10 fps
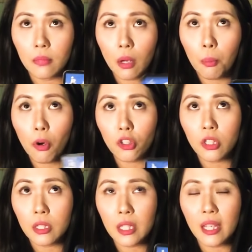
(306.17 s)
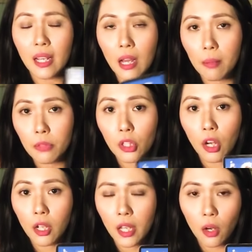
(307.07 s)
opportunity that comes
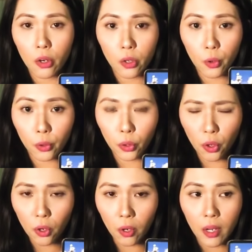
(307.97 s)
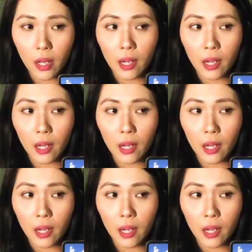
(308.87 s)
knocking on your door,